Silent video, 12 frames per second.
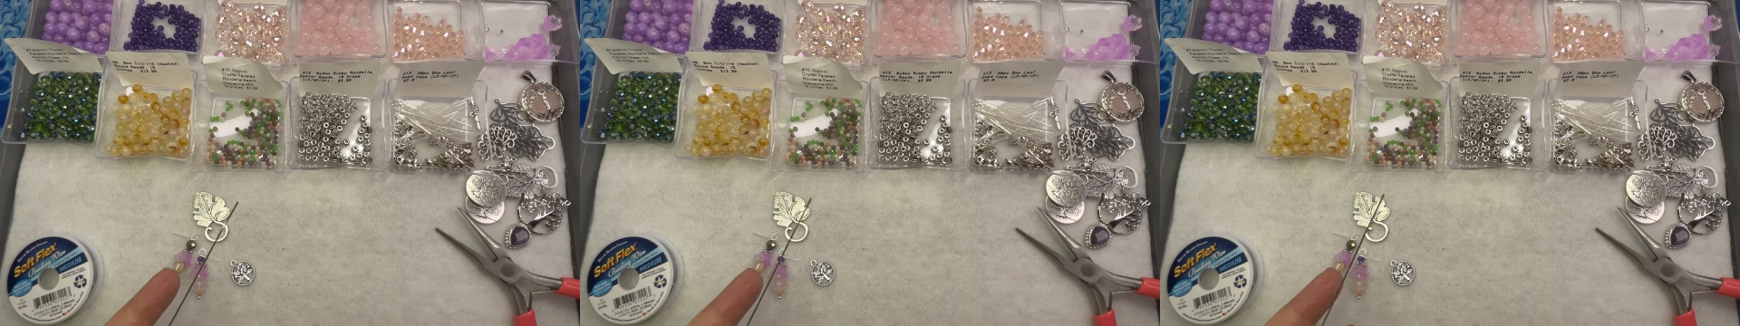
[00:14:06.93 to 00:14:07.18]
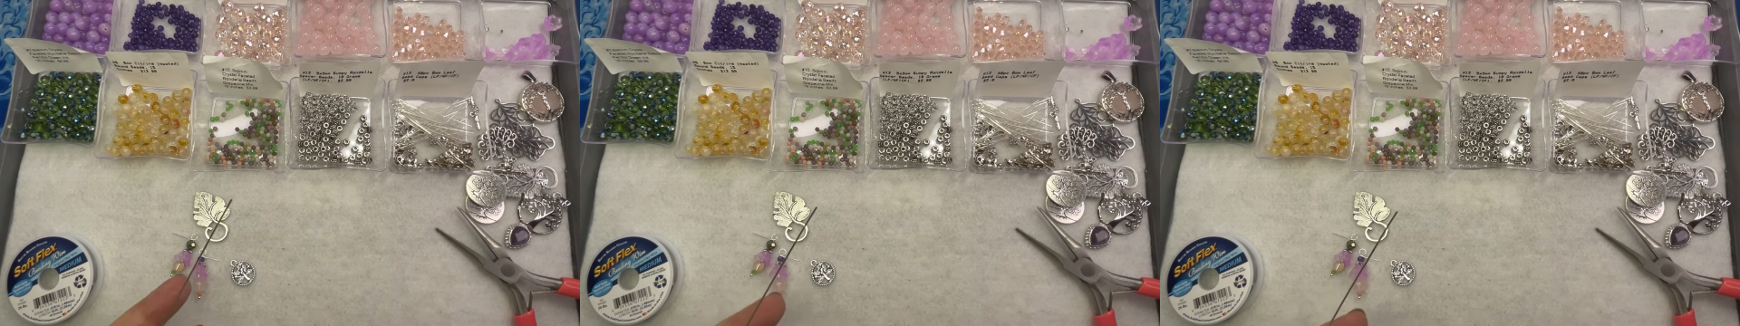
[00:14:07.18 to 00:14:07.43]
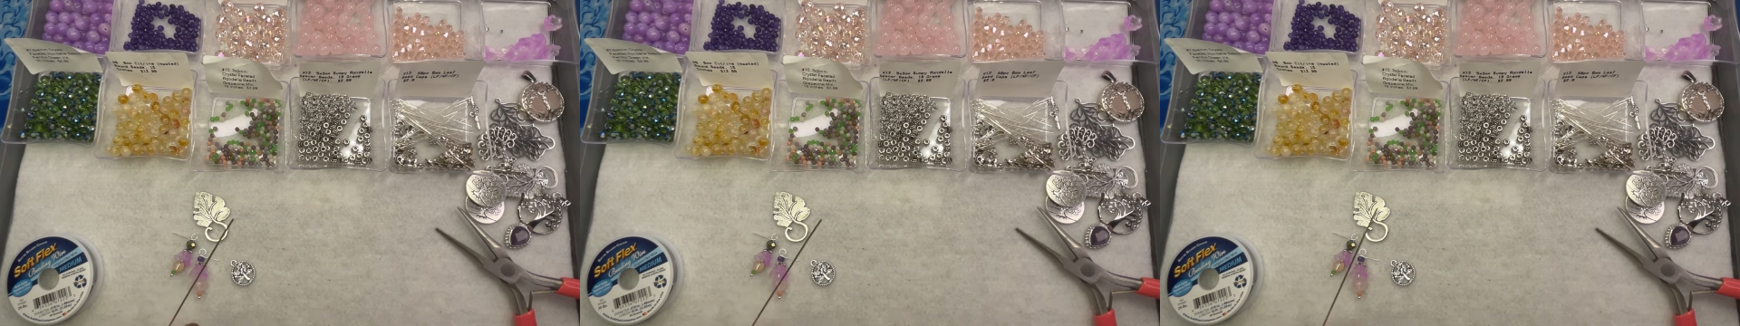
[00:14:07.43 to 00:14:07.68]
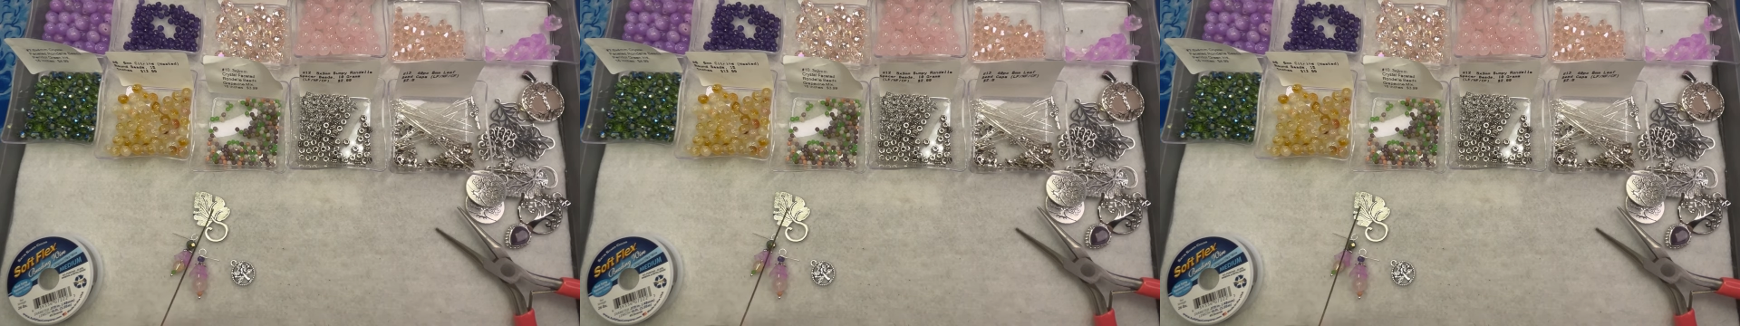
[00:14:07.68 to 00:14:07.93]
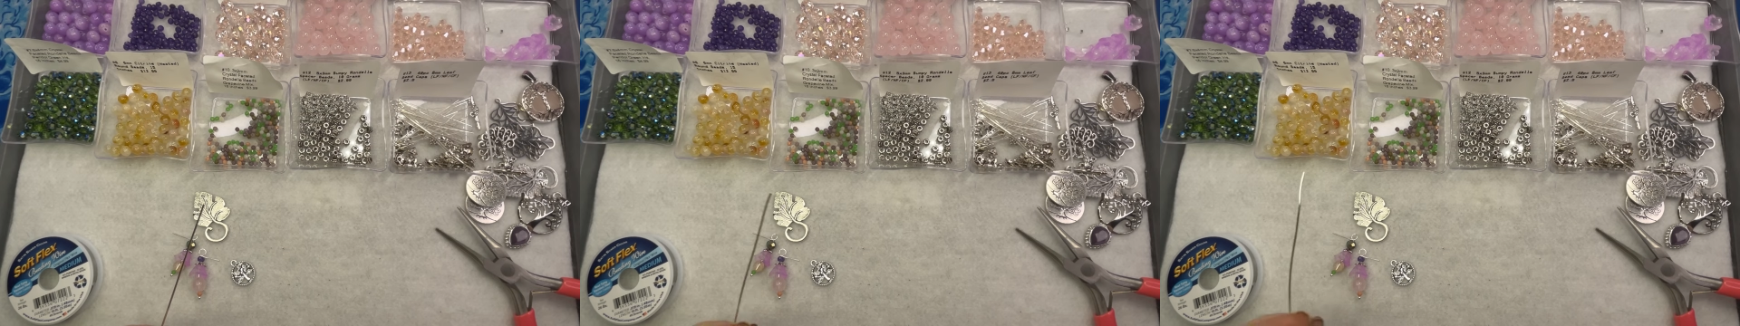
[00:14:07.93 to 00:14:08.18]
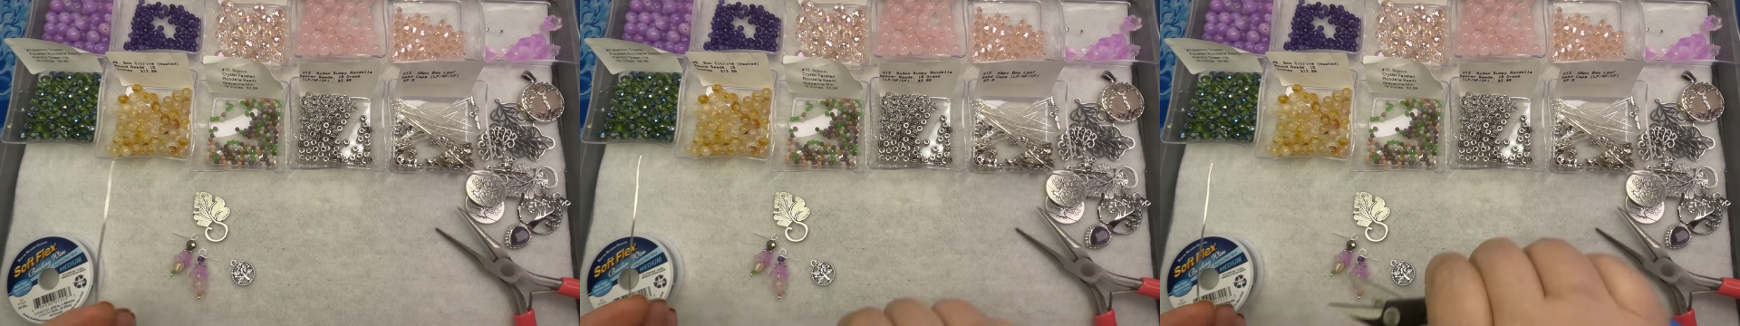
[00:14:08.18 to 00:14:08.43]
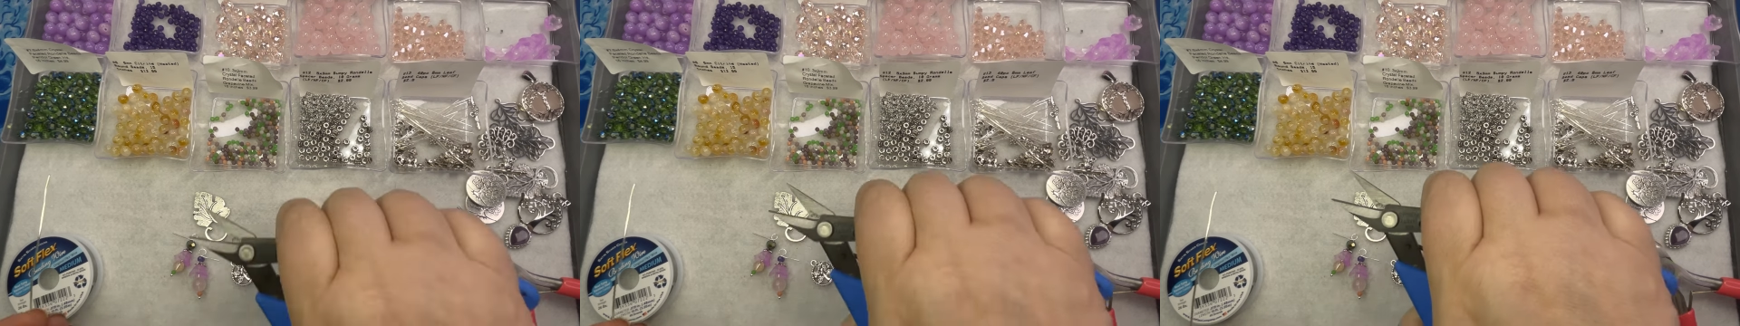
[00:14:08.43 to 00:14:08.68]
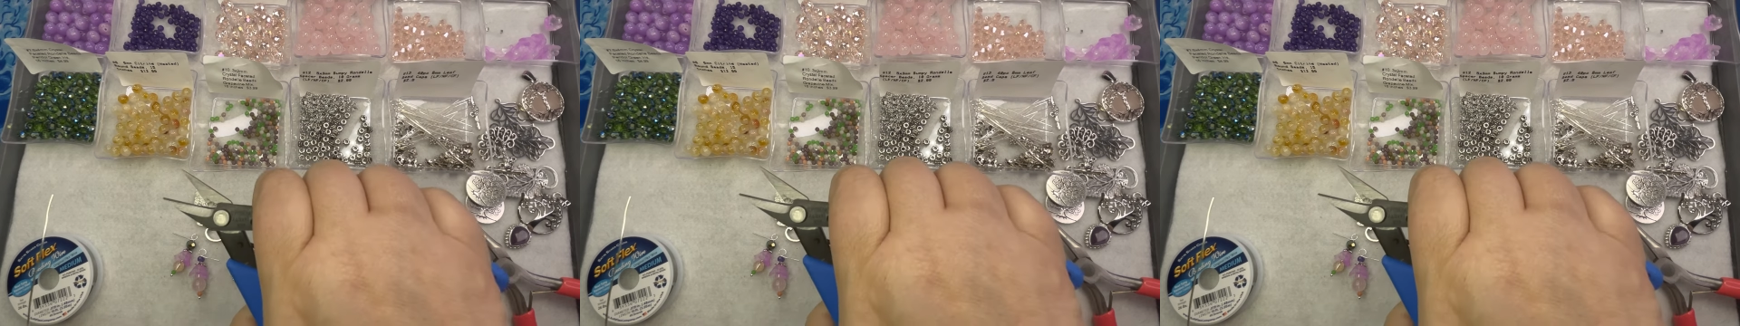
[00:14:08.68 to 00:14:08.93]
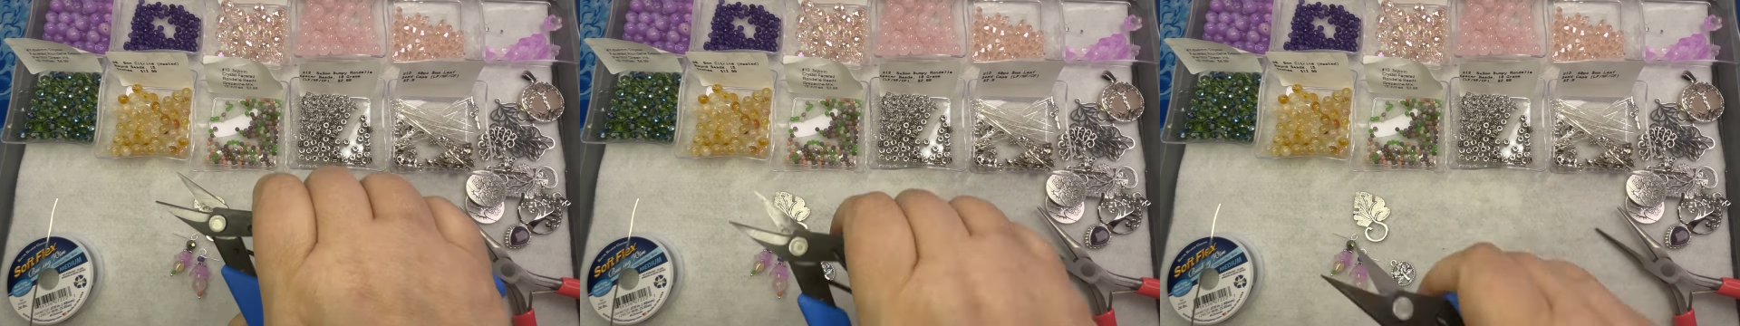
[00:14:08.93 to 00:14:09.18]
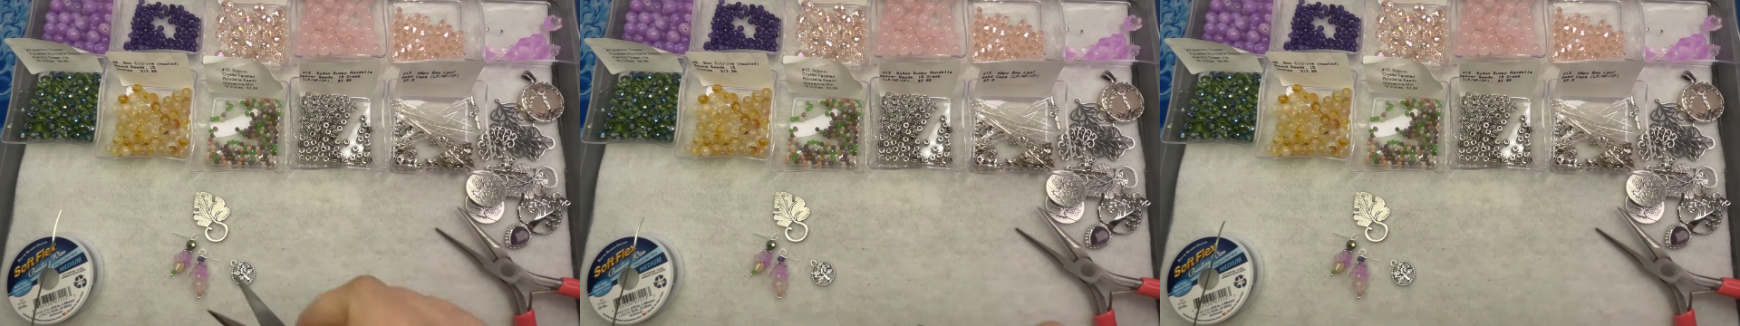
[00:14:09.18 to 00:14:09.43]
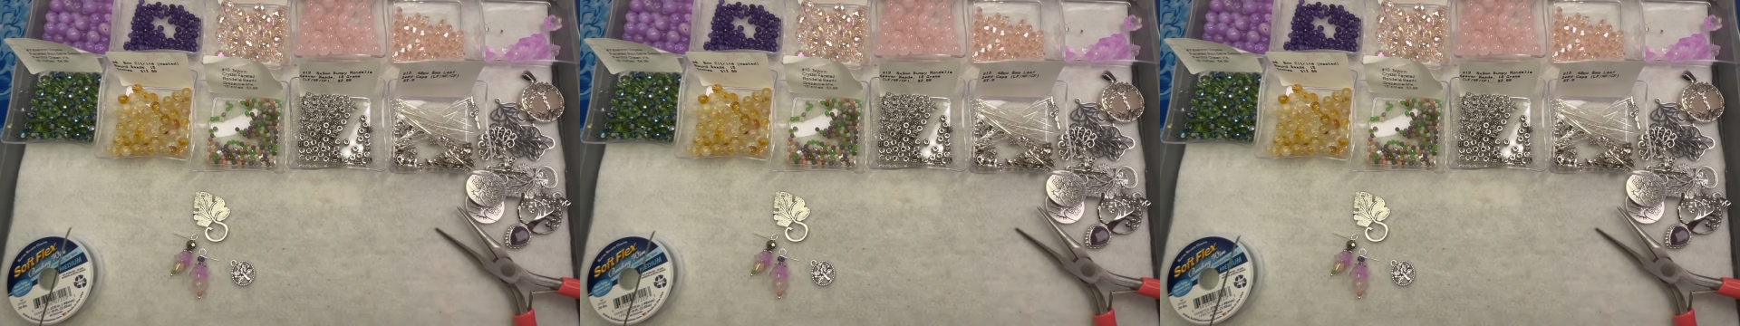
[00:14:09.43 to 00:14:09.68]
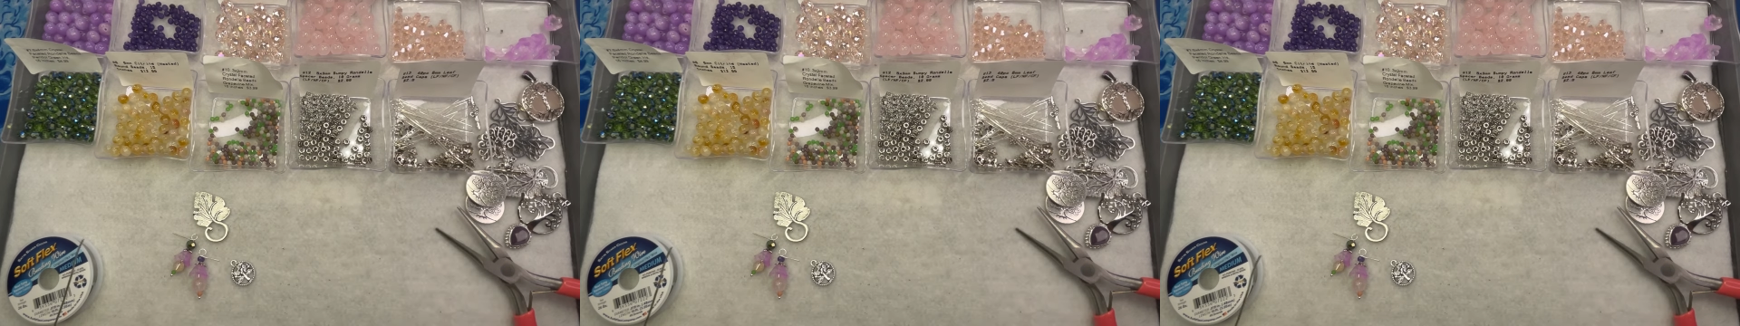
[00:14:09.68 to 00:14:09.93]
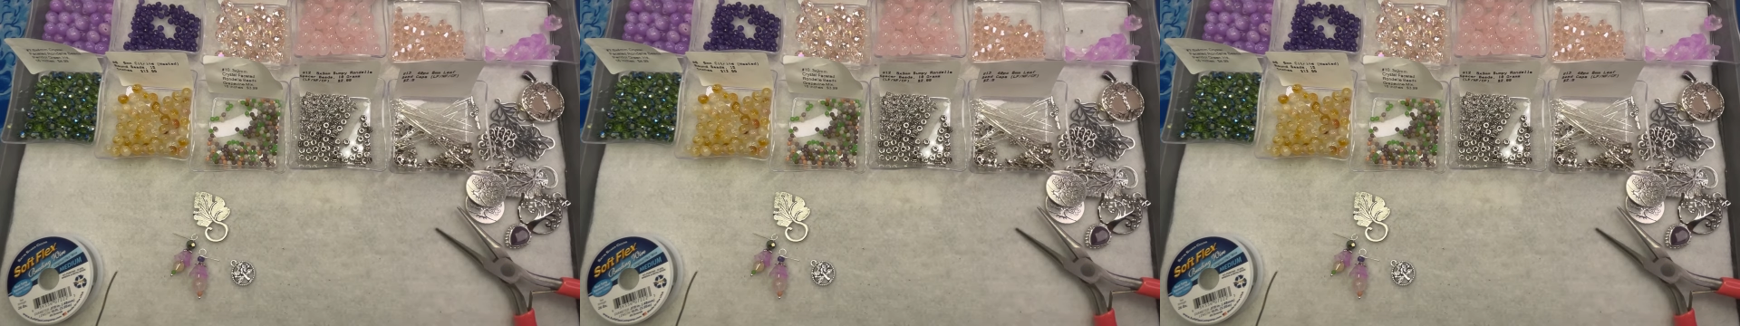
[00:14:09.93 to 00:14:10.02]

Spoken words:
(no speaker visible)